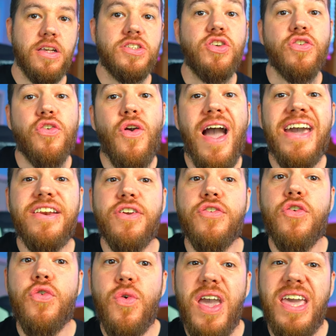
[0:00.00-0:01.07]
So trying to
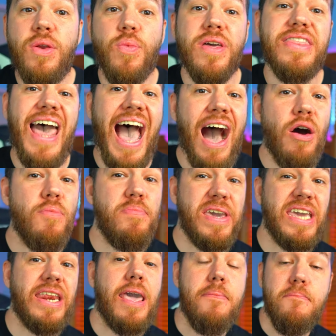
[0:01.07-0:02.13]
trade without
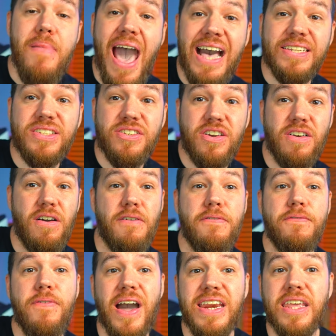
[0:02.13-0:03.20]
being a master of
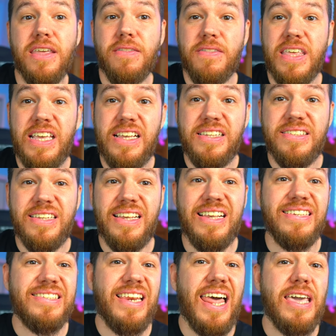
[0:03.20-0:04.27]
finding these
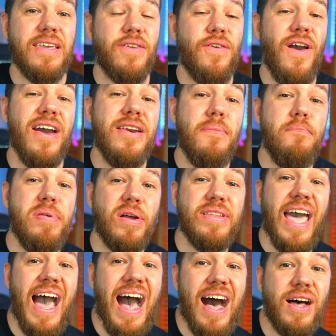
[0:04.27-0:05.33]
is like trying to build a
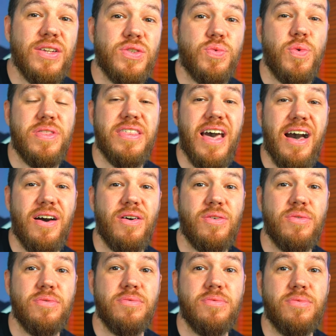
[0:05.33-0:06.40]
house without,
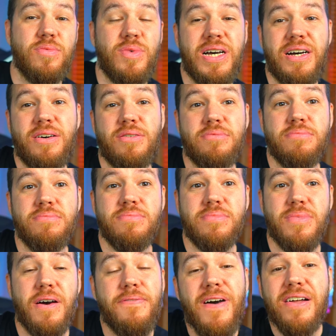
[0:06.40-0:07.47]
well,
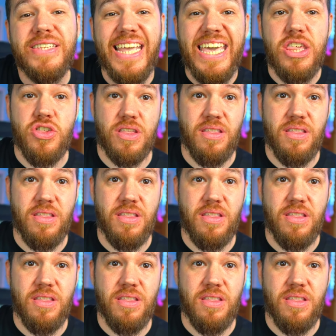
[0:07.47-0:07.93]
a foundation.